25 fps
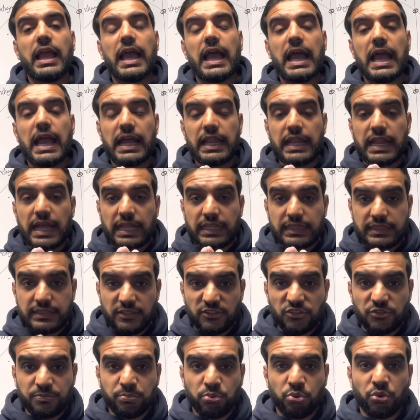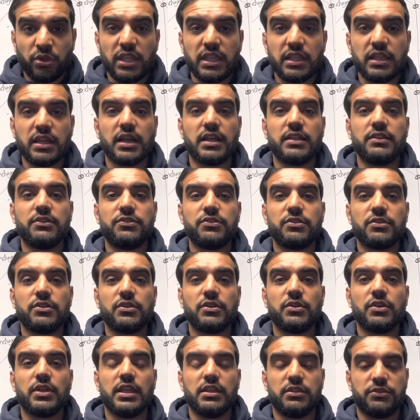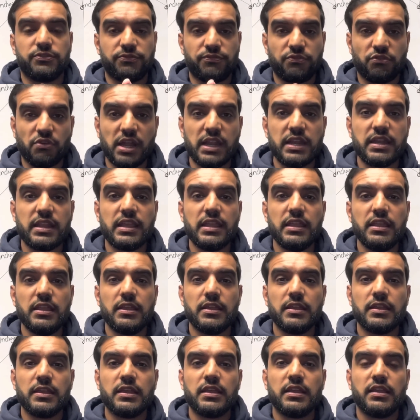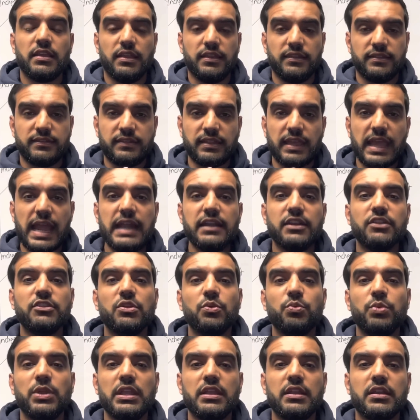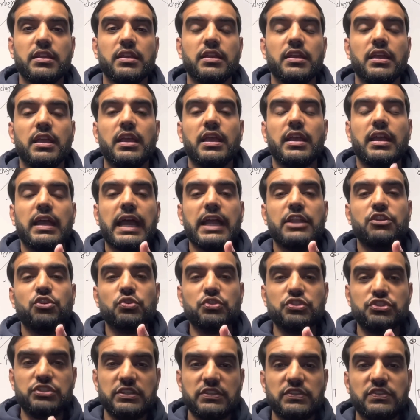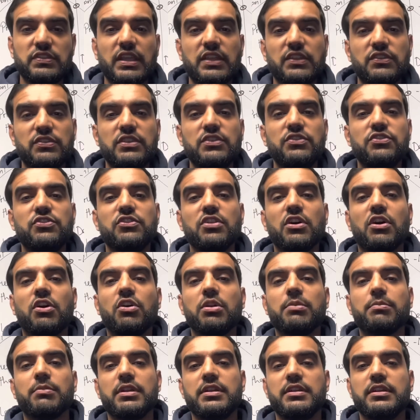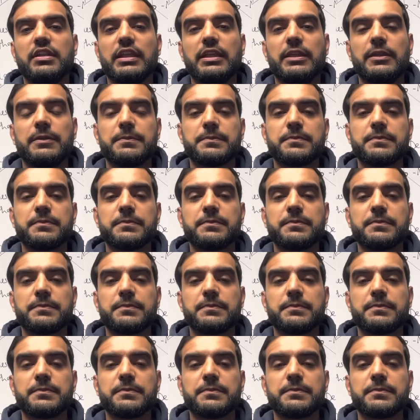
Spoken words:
And at this point, guys, it's Friday, it's the end of the week, and your GCSEs start on Monday.